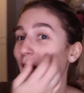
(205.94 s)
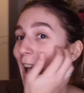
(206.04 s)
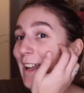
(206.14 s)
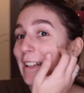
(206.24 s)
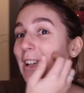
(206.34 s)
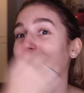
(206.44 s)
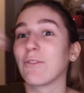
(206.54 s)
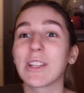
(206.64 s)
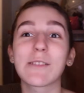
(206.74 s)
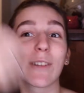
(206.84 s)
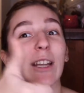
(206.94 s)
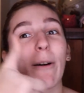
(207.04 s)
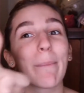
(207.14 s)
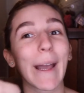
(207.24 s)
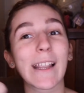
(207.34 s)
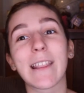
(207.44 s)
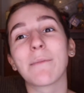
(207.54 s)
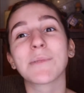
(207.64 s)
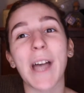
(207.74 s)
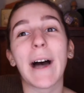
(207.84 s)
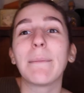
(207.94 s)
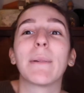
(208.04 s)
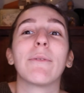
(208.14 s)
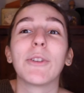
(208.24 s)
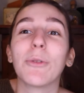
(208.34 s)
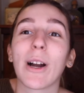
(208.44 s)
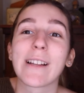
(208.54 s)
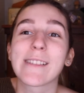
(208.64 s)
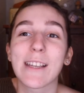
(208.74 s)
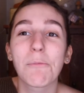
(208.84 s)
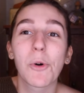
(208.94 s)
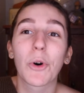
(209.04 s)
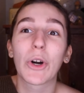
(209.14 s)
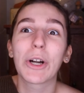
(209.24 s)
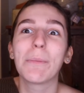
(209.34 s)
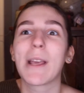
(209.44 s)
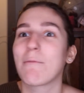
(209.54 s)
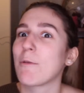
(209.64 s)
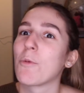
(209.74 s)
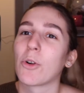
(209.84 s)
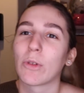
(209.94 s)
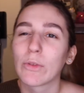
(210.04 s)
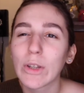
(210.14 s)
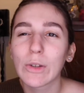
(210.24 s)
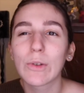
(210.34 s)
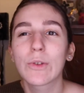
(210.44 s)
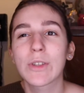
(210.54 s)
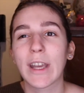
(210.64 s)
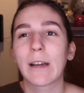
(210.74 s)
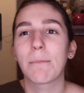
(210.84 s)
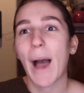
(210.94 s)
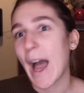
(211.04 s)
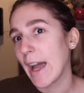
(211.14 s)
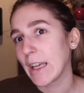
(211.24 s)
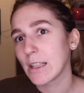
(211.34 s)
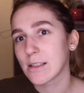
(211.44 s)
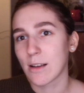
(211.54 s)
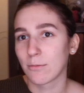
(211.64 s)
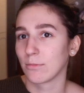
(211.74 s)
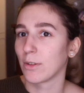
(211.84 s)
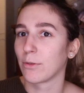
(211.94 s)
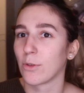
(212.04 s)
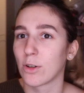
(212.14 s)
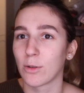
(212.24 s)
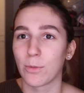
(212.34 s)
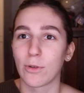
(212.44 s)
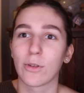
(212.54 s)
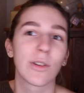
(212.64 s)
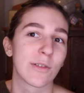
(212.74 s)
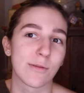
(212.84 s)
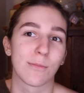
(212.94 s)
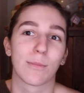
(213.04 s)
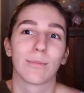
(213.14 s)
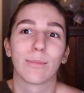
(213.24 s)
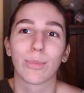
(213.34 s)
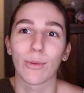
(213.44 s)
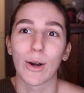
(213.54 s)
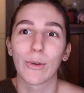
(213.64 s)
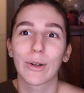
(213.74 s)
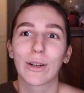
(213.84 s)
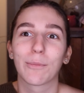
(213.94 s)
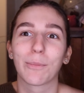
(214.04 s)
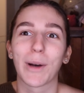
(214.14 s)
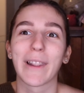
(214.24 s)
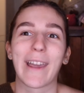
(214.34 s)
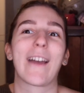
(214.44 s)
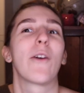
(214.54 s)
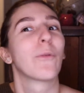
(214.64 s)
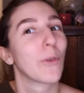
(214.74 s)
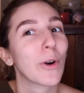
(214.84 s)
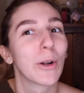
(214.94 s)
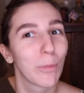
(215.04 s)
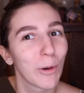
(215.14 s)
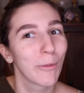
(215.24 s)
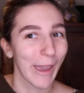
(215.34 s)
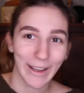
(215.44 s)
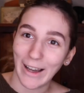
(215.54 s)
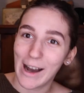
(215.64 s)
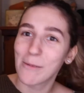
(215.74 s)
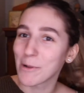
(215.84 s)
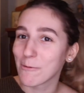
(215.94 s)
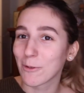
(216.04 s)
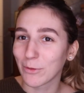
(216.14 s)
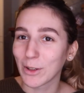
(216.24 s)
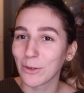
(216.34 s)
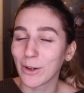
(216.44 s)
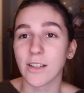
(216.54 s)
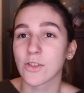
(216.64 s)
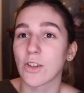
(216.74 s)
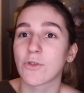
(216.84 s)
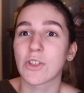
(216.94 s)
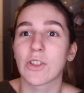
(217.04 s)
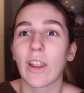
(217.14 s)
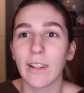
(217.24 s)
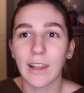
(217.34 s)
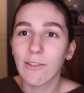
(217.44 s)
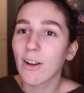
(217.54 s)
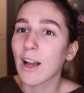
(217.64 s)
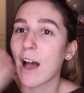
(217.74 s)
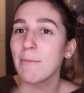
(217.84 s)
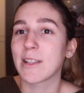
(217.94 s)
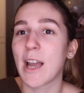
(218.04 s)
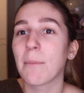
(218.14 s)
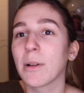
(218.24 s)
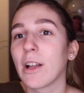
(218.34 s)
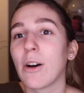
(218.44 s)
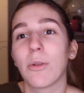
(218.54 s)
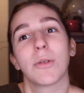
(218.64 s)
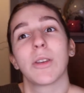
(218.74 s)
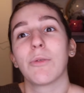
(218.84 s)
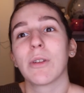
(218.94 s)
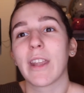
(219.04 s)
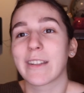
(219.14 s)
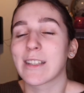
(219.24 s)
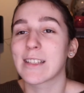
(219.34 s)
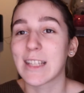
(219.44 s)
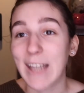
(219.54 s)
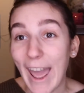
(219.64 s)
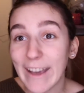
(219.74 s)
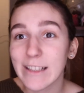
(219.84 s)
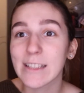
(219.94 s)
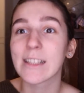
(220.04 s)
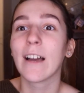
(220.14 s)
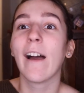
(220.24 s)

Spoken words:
And give this video a big thumbs up if you want to see more, maybe more reviews. I could buy some affordable, because I'm broke, but like affordable makeup and review it. So just leave a comment down below what you would like to see next.